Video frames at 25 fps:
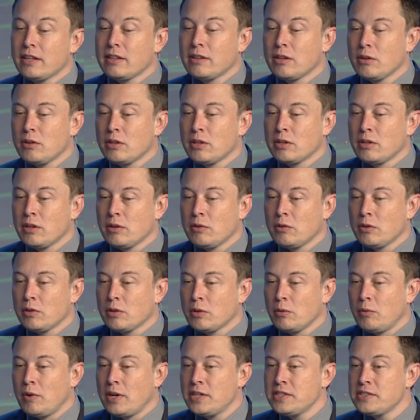I think
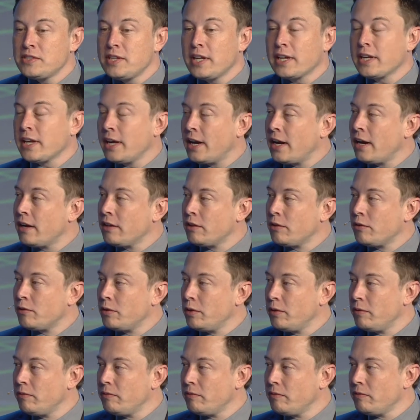the ones that get out of the
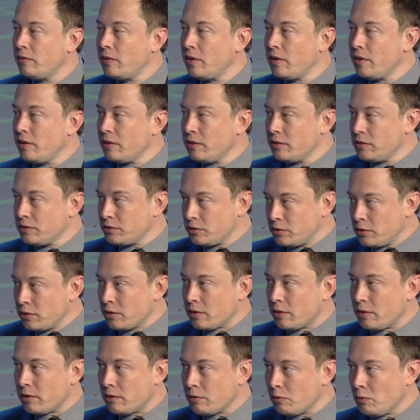room
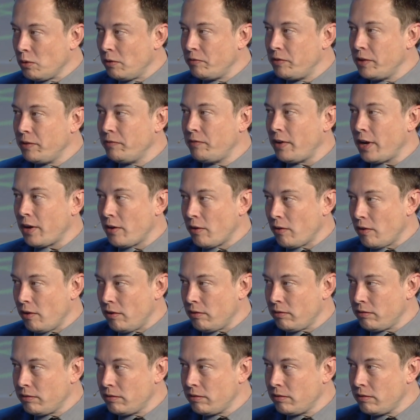sooner will be
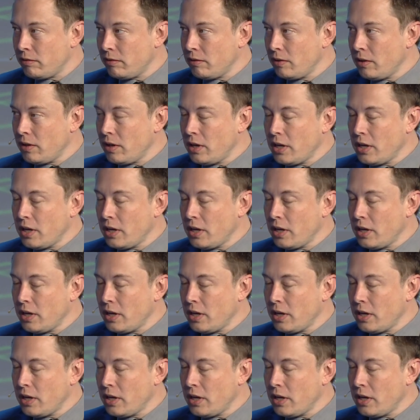better off.